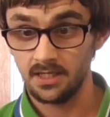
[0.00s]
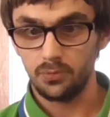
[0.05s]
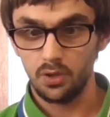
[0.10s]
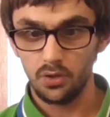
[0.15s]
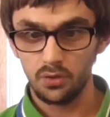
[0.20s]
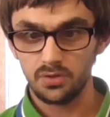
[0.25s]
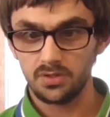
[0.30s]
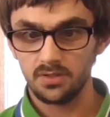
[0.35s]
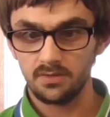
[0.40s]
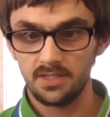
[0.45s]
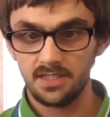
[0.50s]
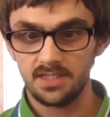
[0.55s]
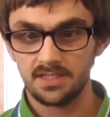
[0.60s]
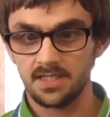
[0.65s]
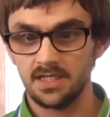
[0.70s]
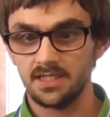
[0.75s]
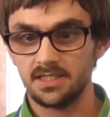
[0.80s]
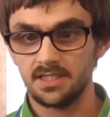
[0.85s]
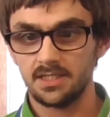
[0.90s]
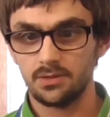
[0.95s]
Most of these
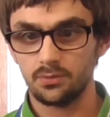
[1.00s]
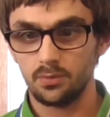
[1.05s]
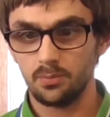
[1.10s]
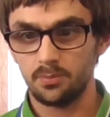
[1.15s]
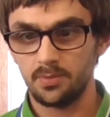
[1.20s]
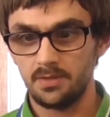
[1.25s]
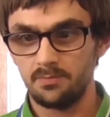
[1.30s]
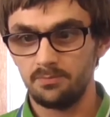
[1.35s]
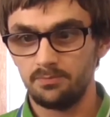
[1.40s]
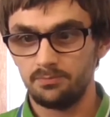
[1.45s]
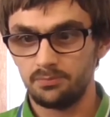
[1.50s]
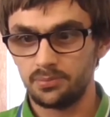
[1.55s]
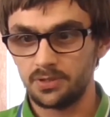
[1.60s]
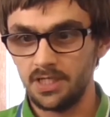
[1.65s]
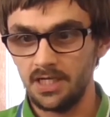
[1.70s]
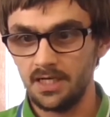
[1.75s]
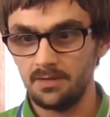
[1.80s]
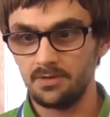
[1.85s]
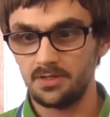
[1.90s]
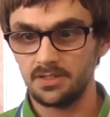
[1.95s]
settings will be
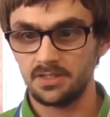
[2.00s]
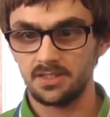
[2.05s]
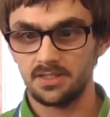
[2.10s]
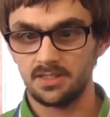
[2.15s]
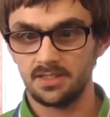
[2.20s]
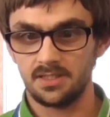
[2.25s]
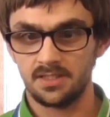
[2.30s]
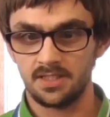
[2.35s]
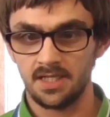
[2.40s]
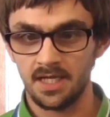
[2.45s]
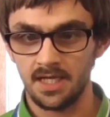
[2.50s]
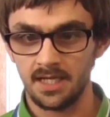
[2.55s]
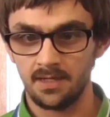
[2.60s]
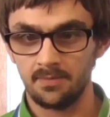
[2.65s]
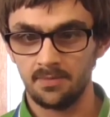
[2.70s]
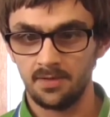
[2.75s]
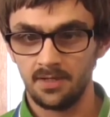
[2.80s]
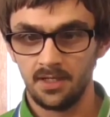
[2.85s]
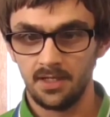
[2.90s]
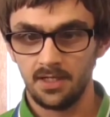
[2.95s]
pretty much the
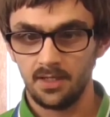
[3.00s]
same,